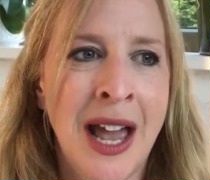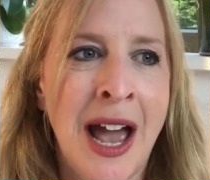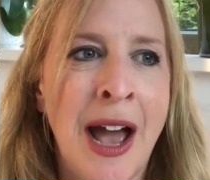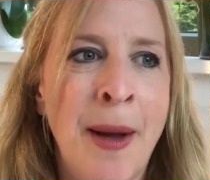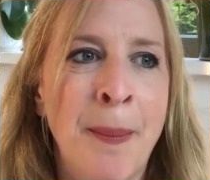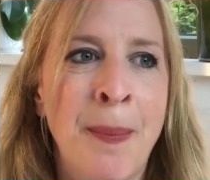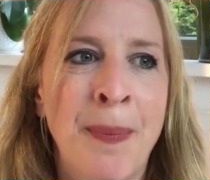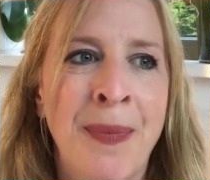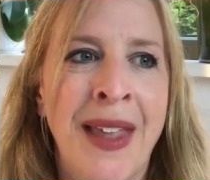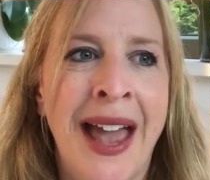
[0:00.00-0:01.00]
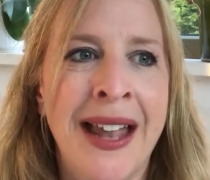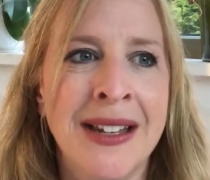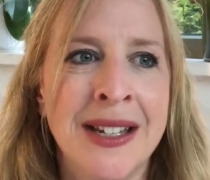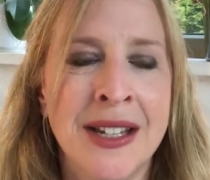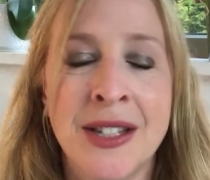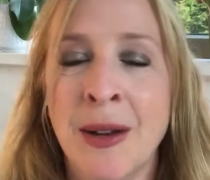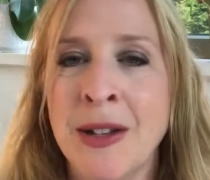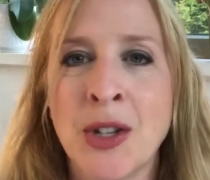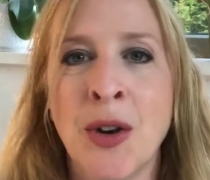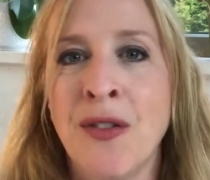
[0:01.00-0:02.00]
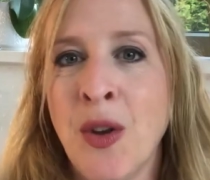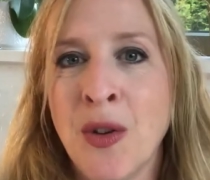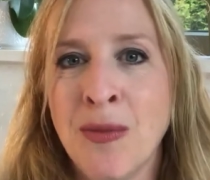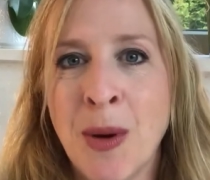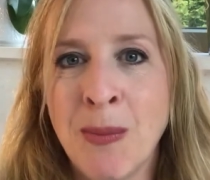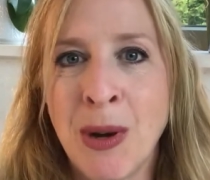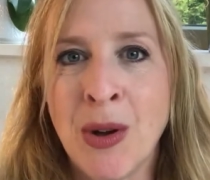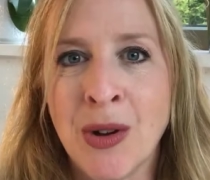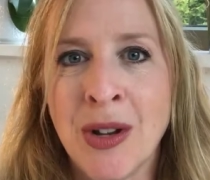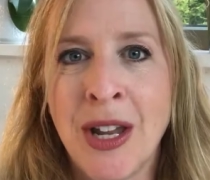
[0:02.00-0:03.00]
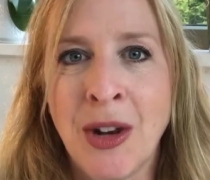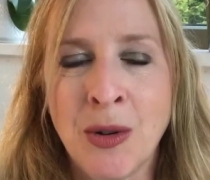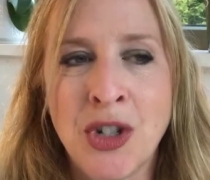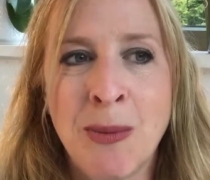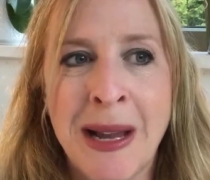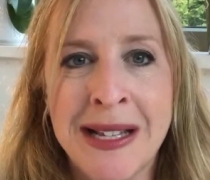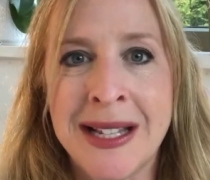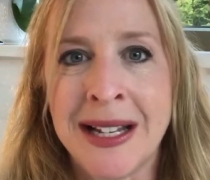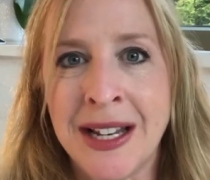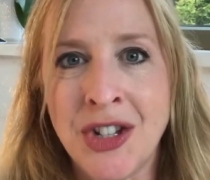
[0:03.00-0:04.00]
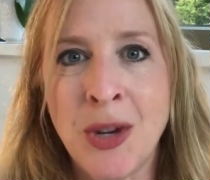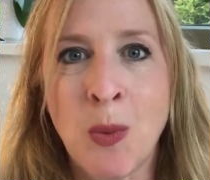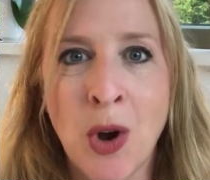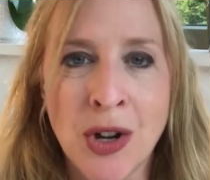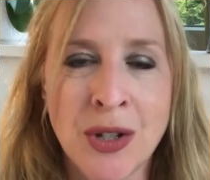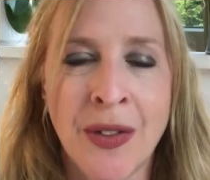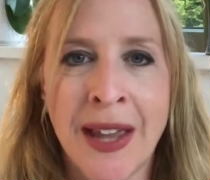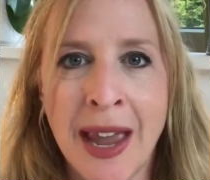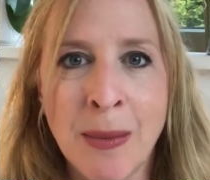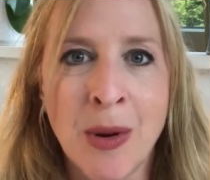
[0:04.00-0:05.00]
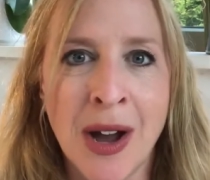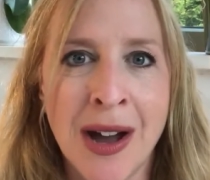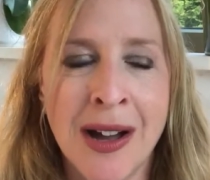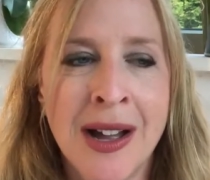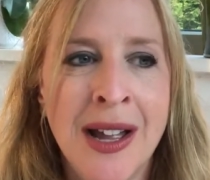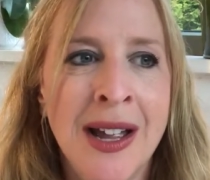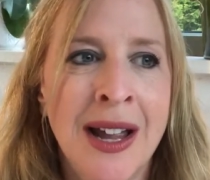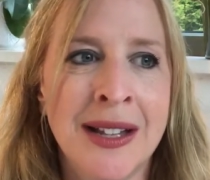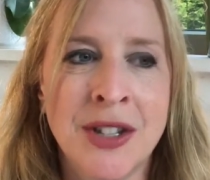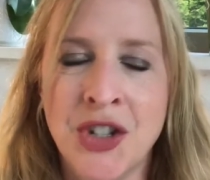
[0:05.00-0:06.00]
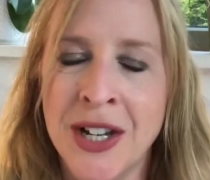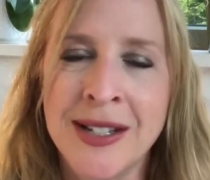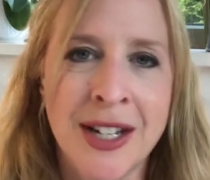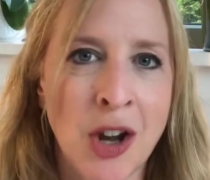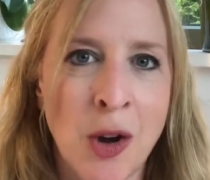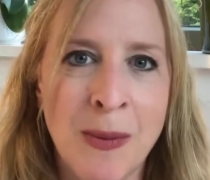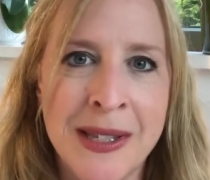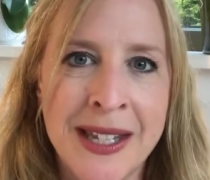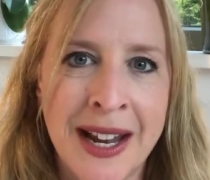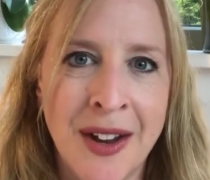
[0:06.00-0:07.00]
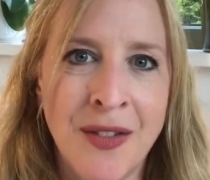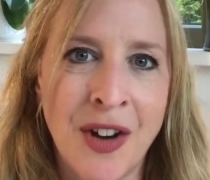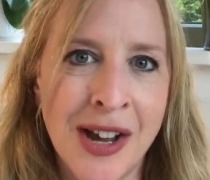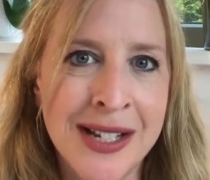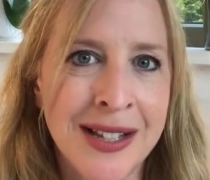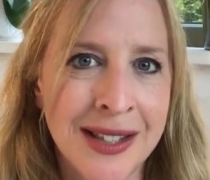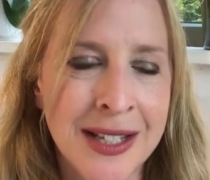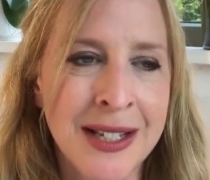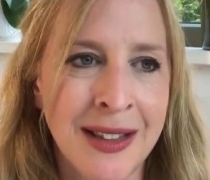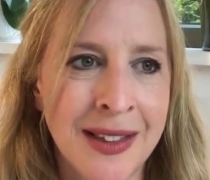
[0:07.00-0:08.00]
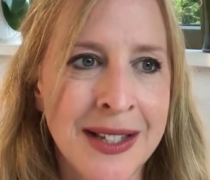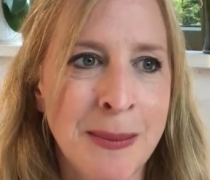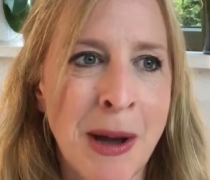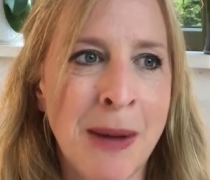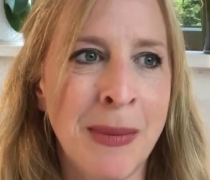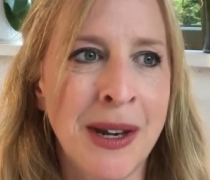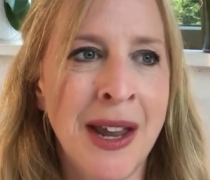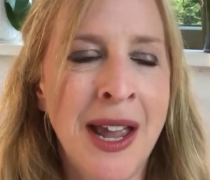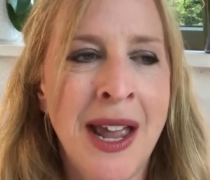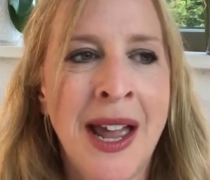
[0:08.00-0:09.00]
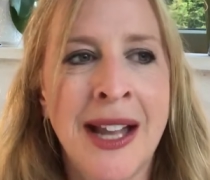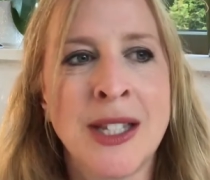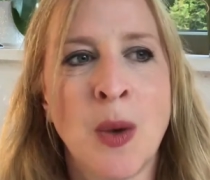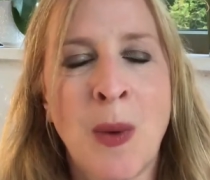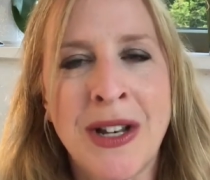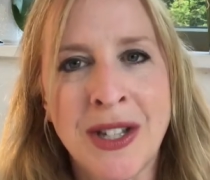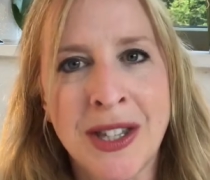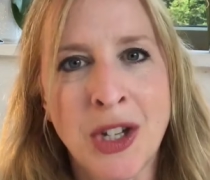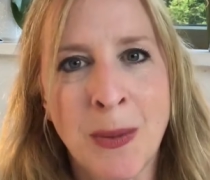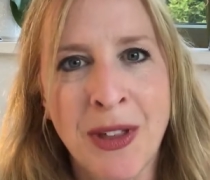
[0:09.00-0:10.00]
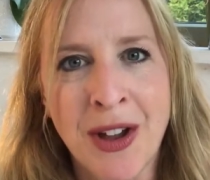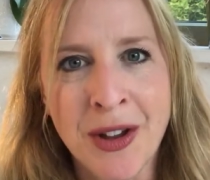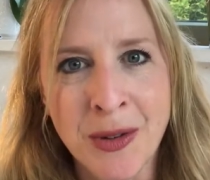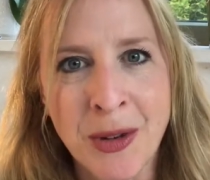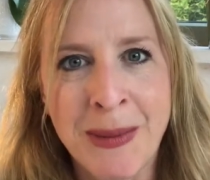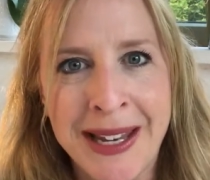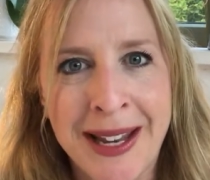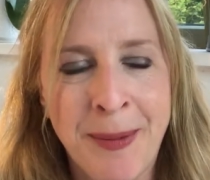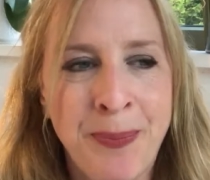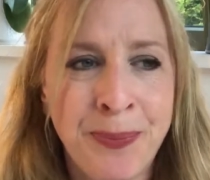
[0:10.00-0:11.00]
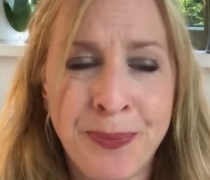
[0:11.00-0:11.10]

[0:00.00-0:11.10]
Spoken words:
And it's got a view of Mont Blanc, and she works on the cable car. And so she has to go up and stay overnight in this apartment. And so I went to the top of the Aiguille du Midi,